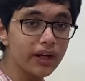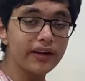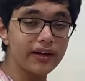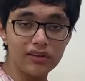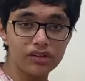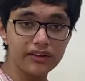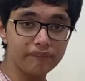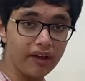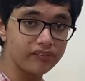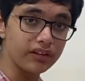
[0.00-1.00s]
retention
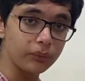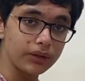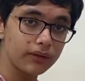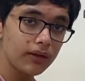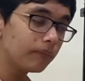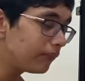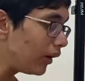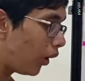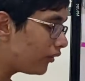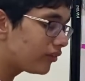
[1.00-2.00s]
capacity to it.
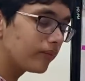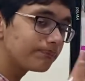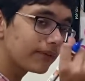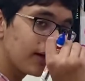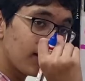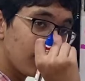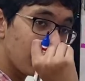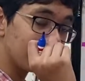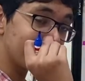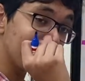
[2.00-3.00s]
Because
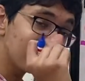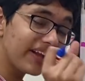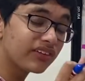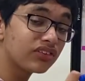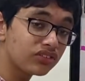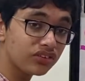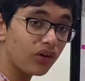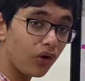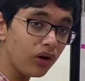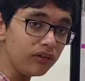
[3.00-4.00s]
things like
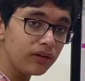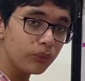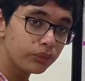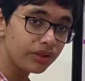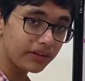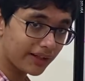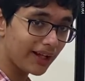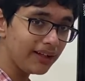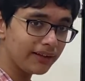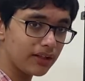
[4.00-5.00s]
straw, which are dry
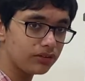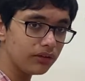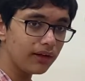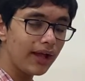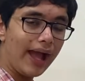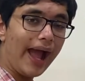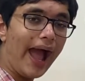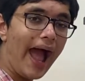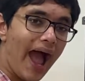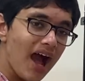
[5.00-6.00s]
in nature,
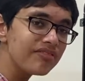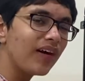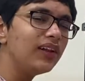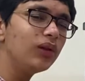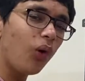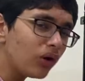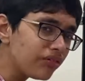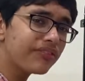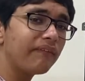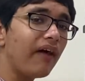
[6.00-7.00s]
have a lot
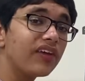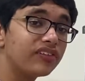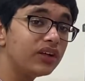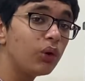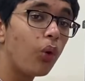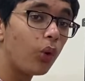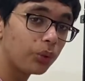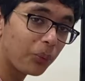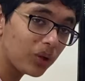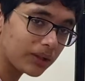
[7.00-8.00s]
of capacity to hold
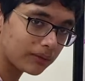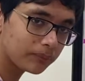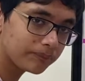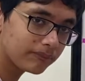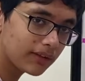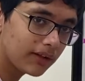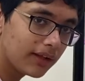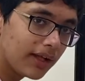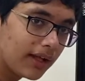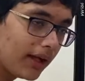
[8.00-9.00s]
water.
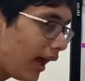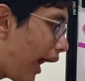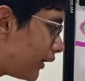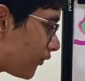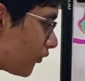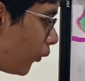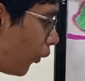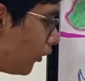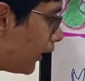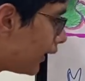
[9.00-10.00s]
And so